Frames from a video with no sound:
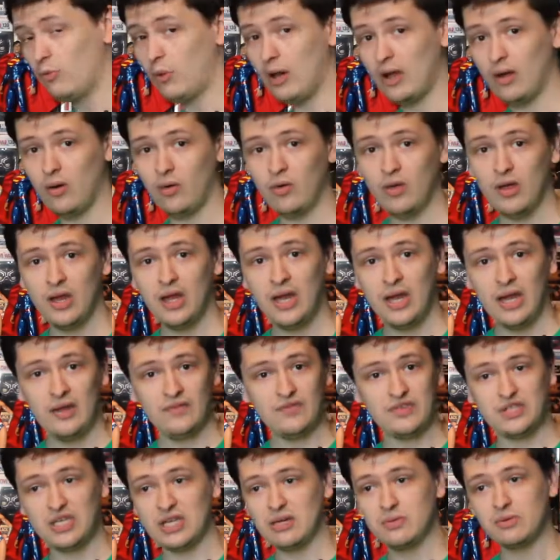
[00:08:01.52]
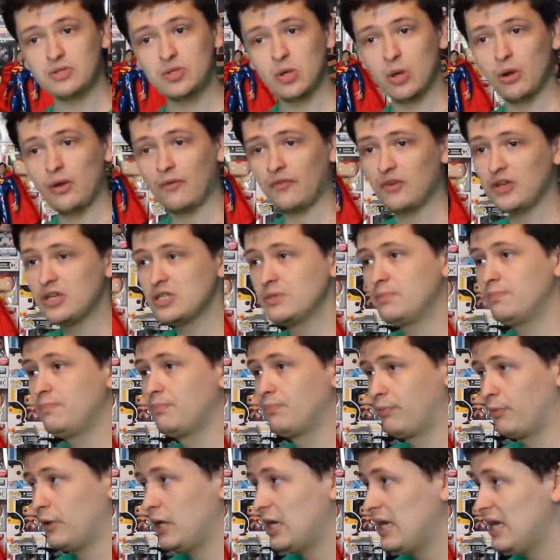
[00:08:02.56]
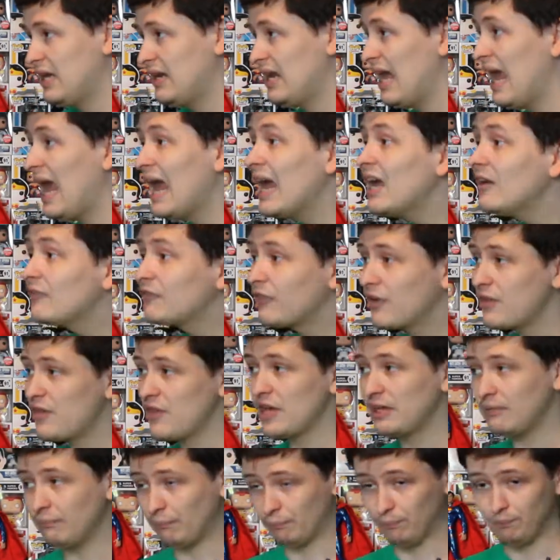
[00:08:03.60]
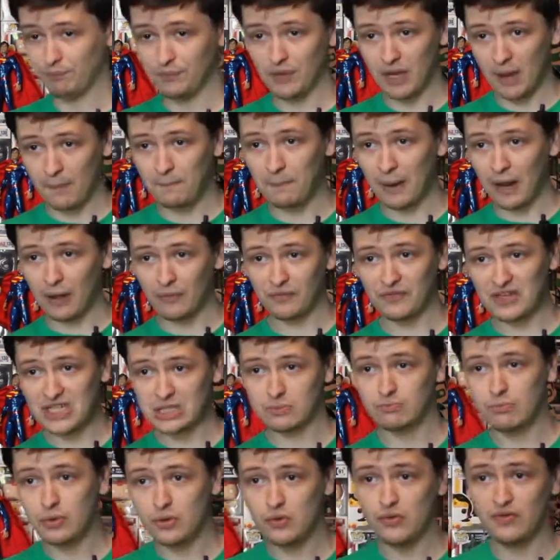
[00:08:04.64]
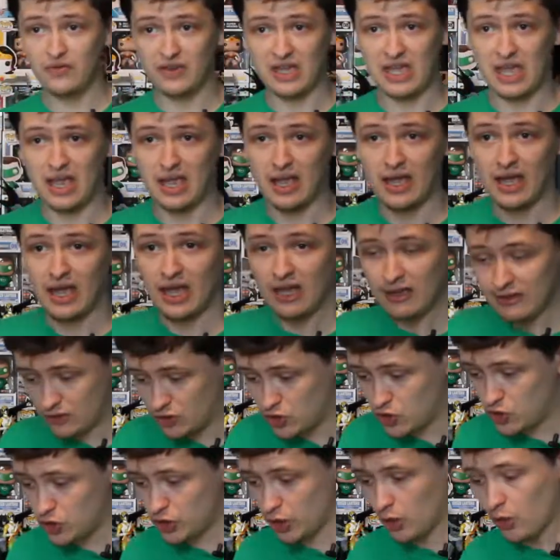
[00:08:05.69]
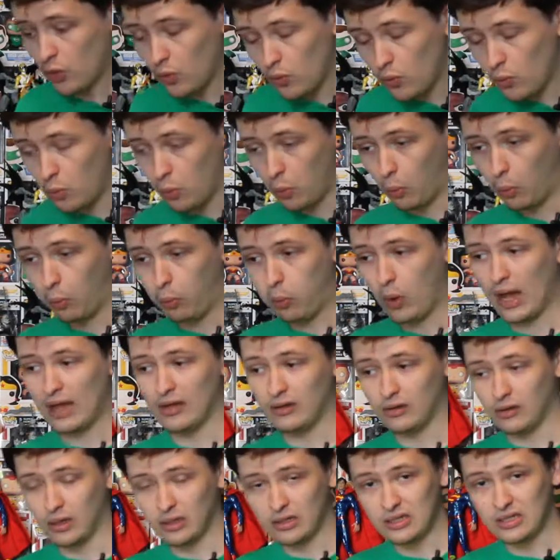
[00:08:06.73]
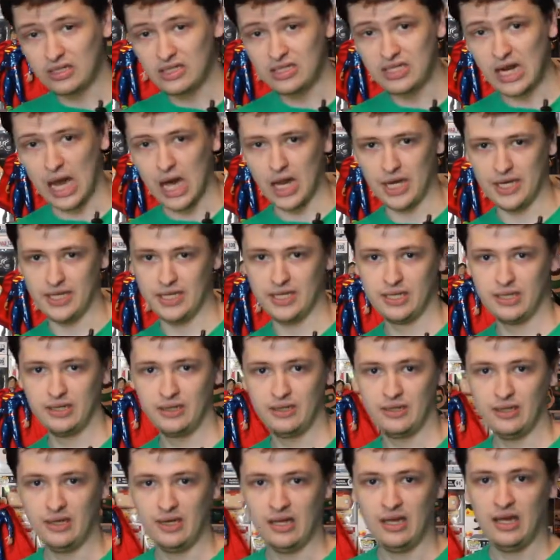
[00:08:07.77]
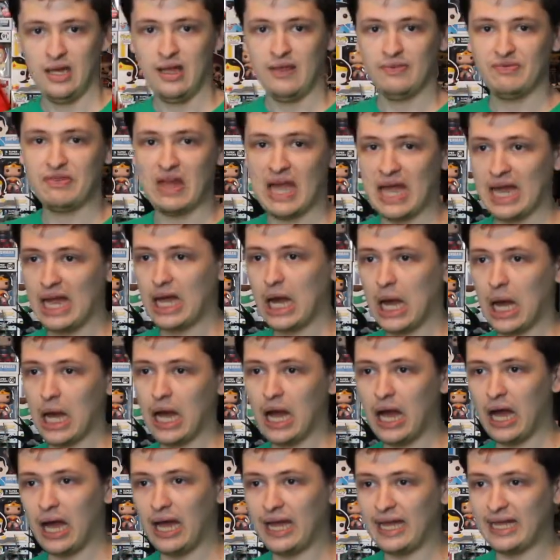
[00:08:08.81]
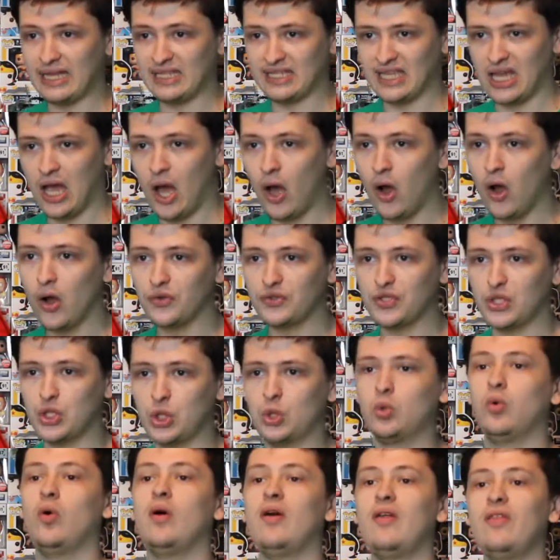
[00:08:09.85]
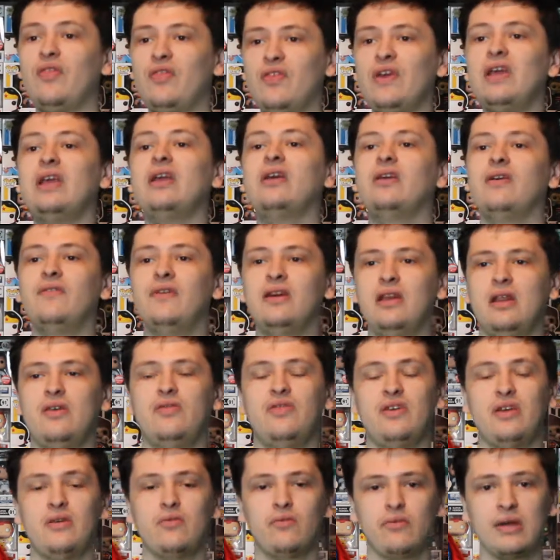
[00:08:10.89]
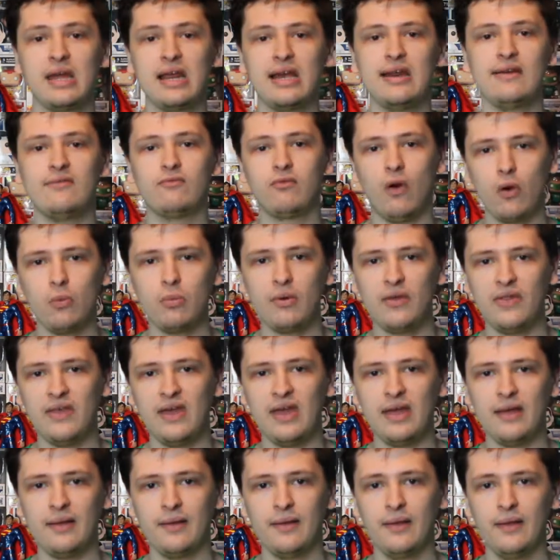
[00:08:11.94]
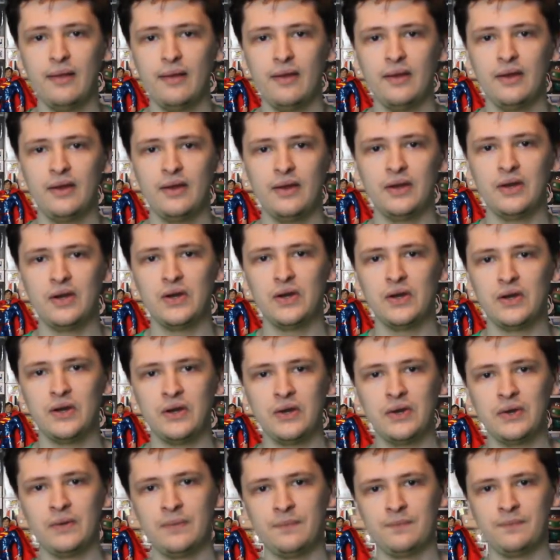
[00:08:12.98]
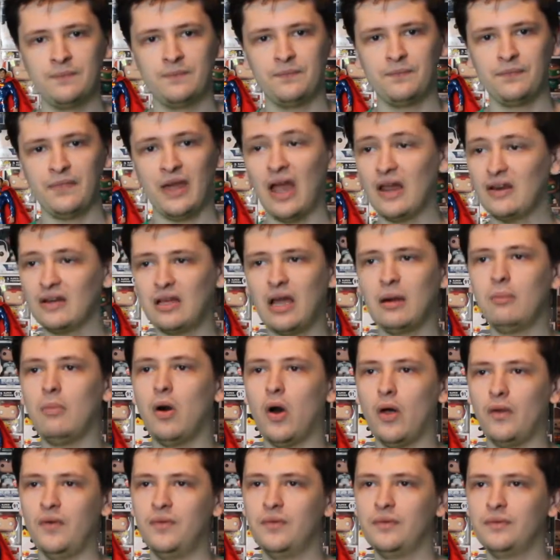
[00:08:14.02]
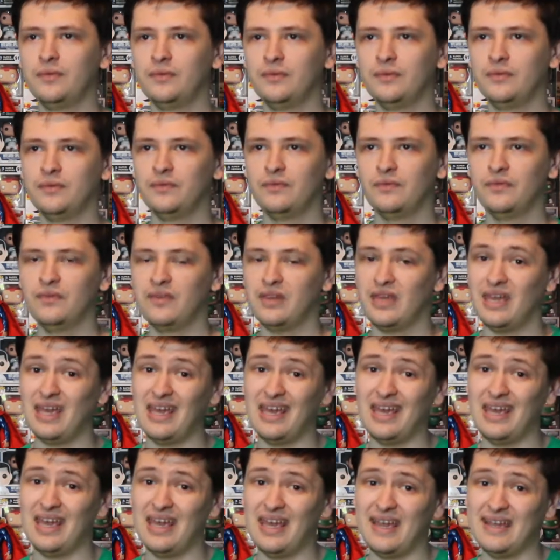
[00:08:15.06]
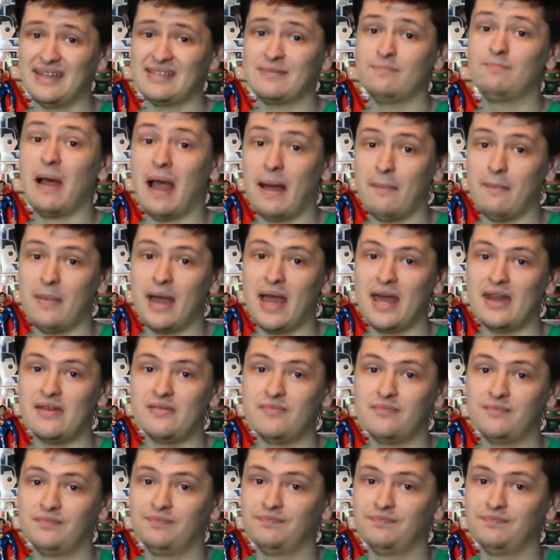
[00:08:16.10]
well, the cinematography is brilliant, everything about this movie is so well done that it's hard to try and think of anything really wrong with it. And come on, it's Batman.